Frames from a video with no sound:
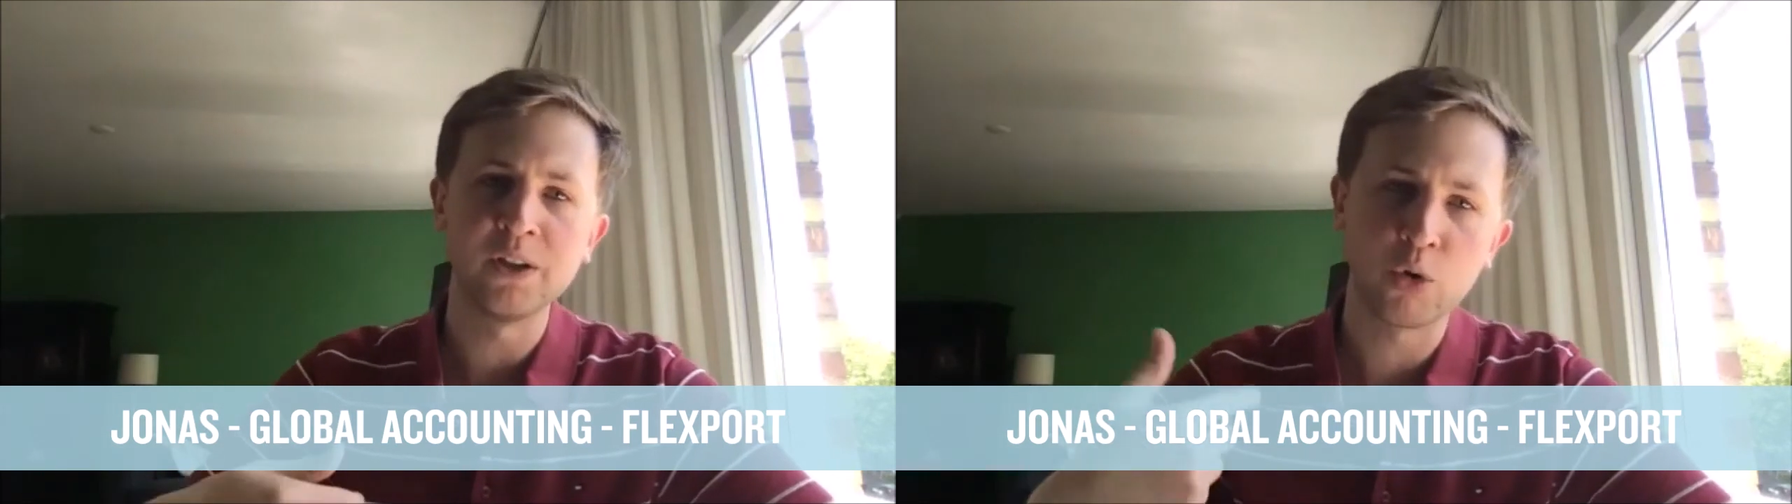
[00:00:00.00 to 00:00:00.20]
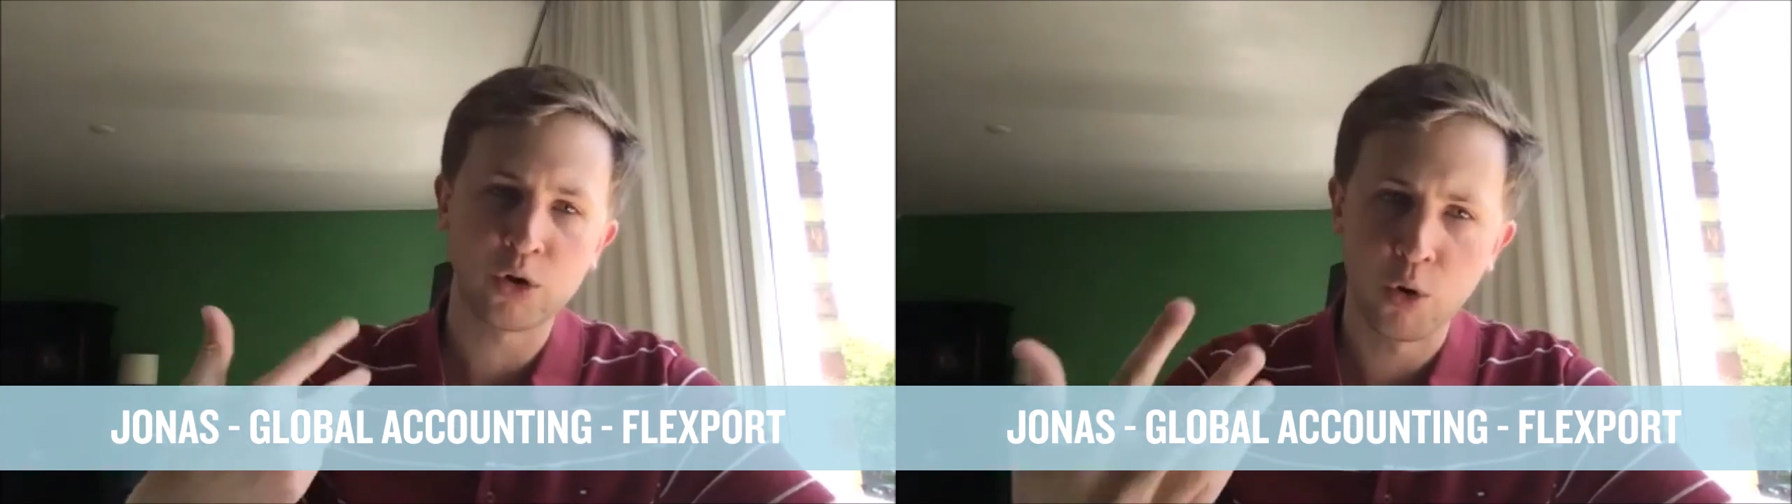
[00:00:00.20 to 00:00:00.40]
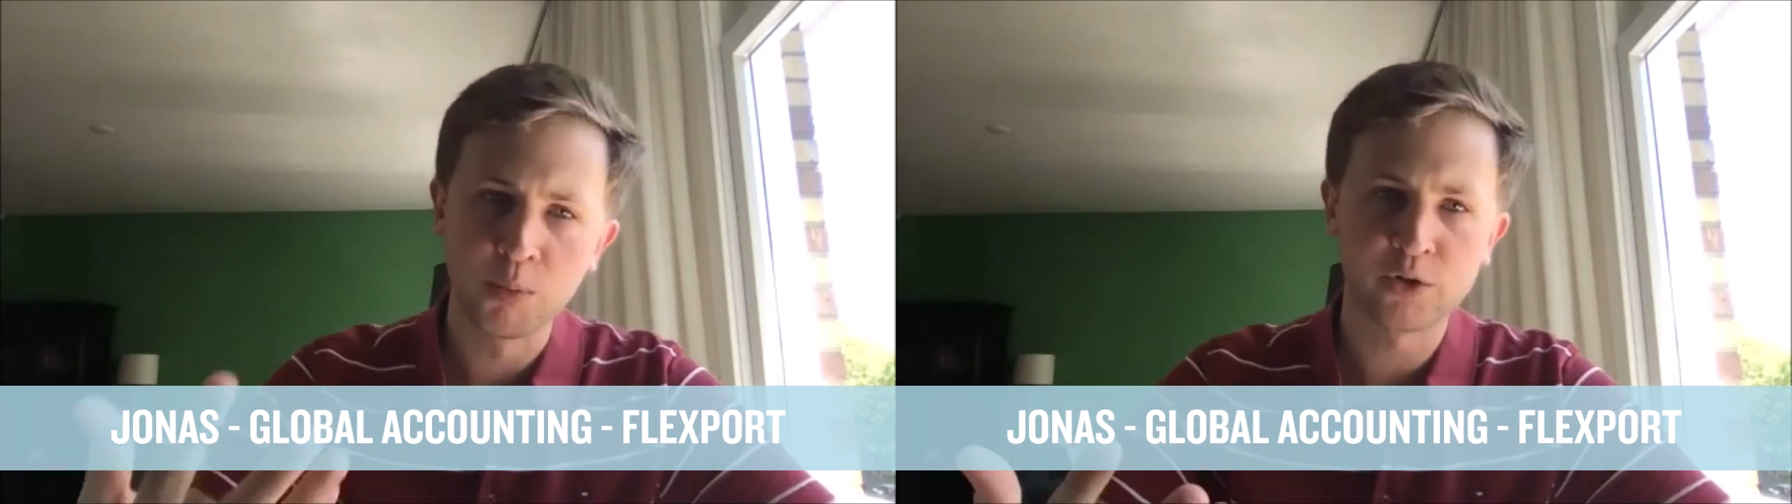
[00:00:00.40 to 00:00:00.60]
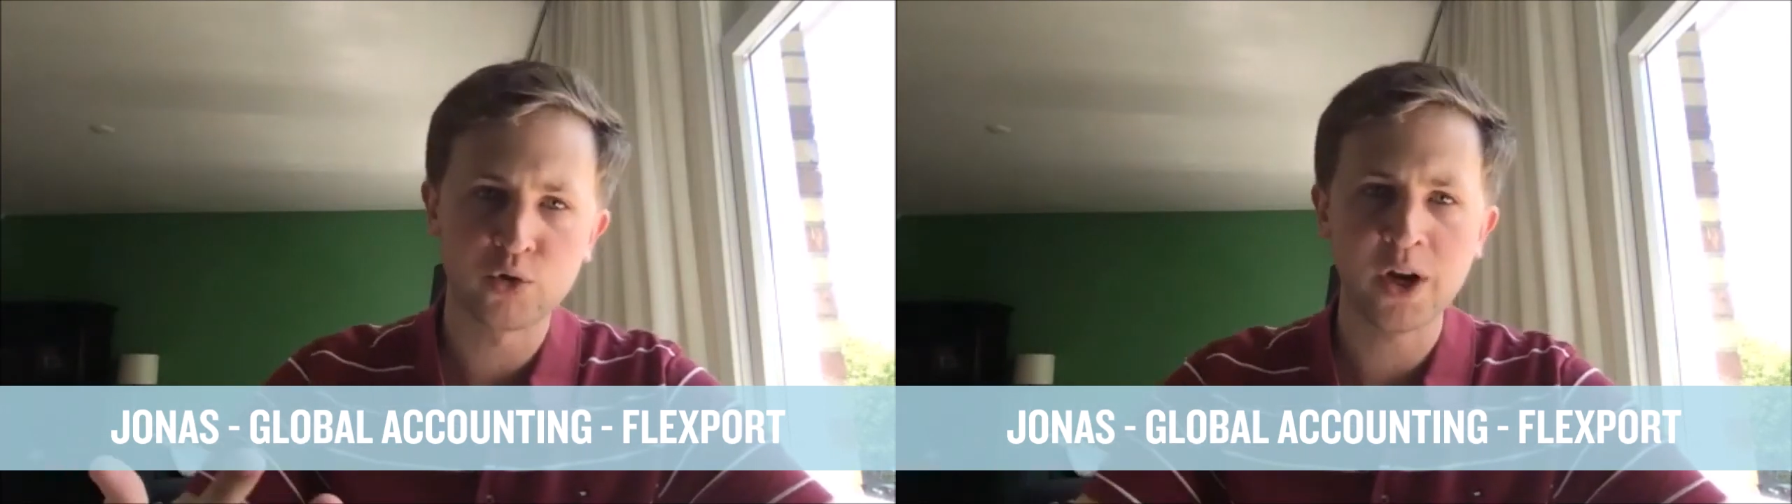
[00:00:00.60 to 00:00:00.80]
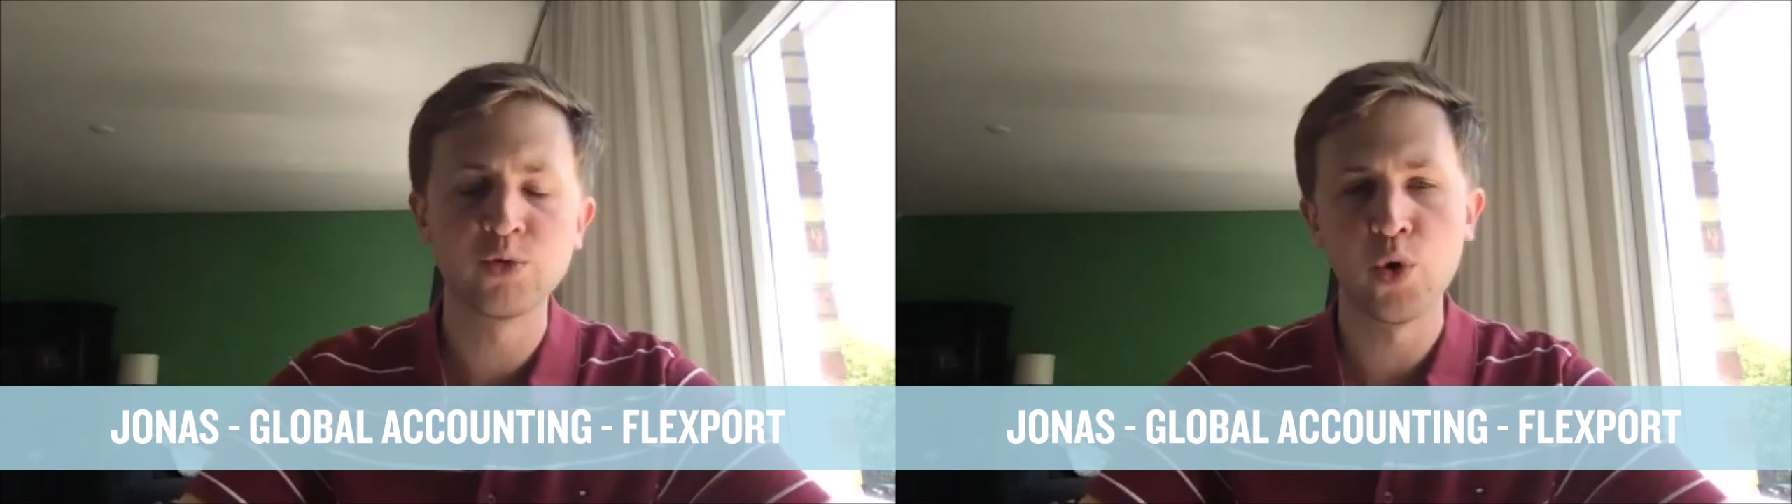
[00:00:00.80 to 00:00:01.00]
how global
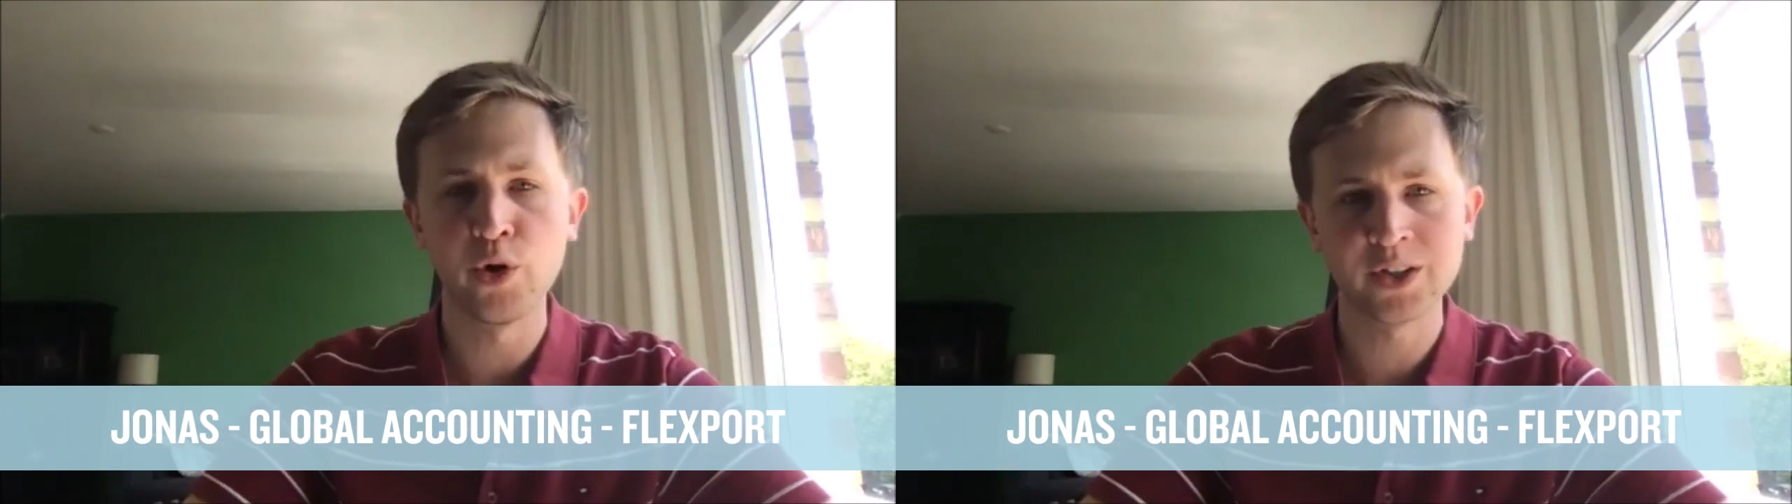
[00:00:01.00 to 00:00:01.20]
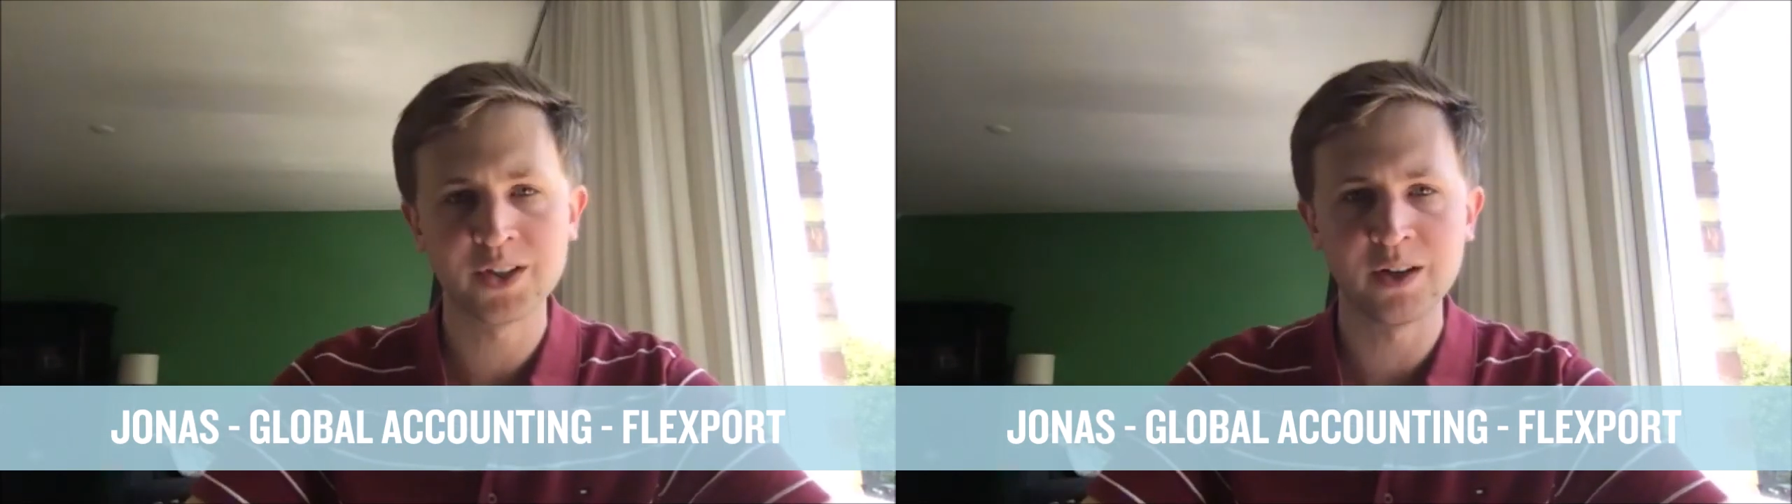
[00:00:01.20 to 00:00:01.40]
trade works.